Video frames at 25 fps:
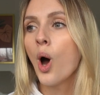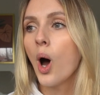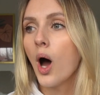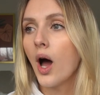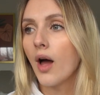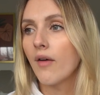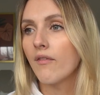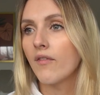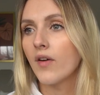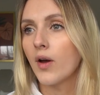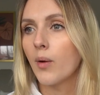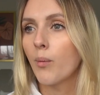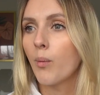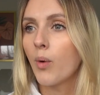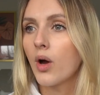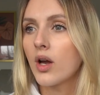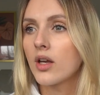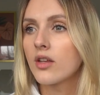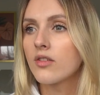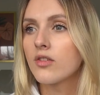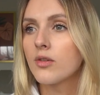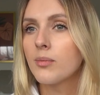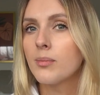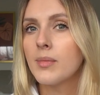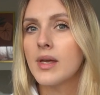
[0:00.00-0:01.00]
I find
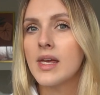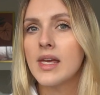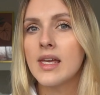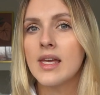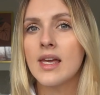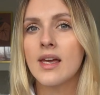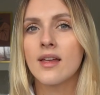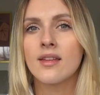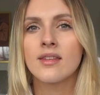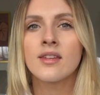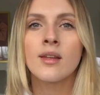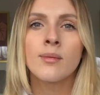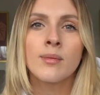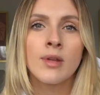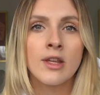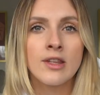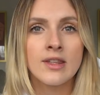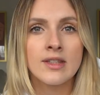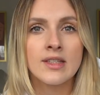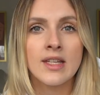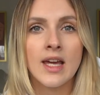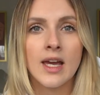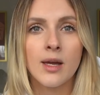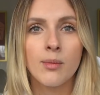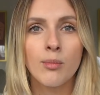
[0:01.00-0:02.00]
works for me. And sometimes
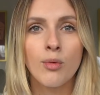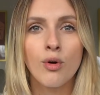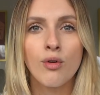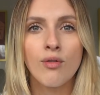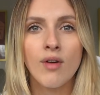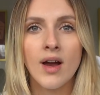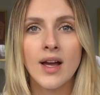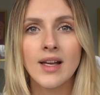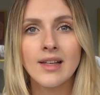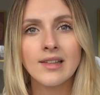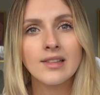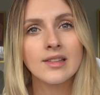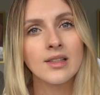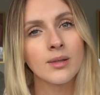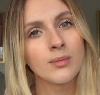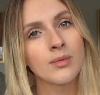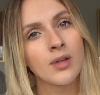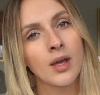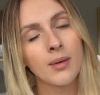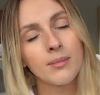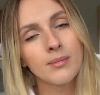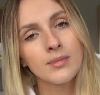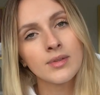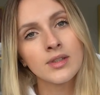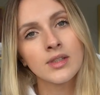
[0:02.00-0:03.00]
I take more rest,
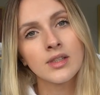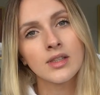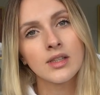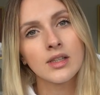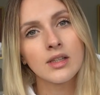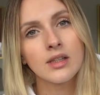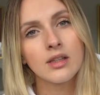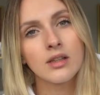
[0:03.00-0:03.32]
sometimes,